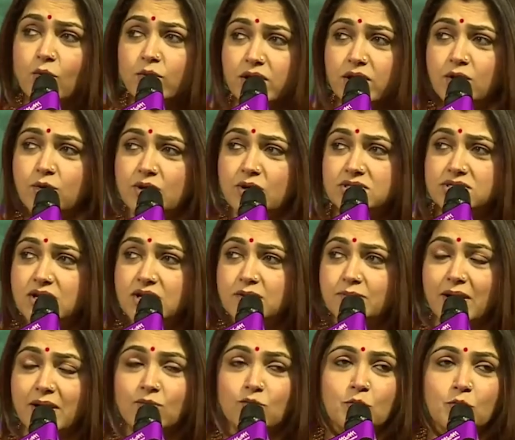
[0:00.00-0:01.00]
can you insult
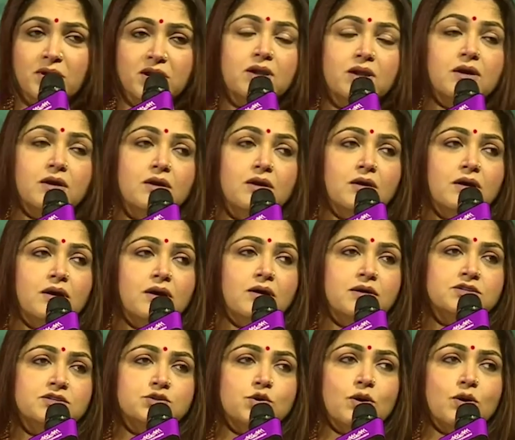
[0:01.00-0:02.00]
my woman?
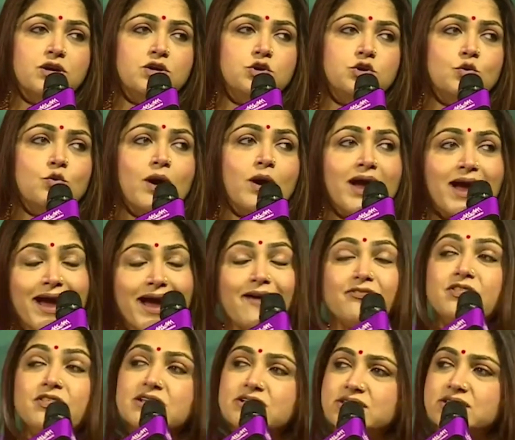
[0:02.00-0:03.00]
So you
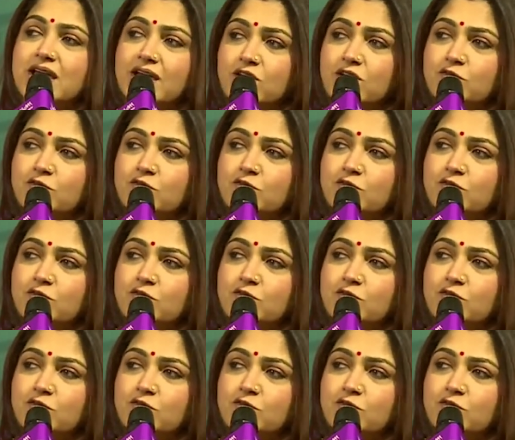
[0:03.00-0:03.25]
have these kind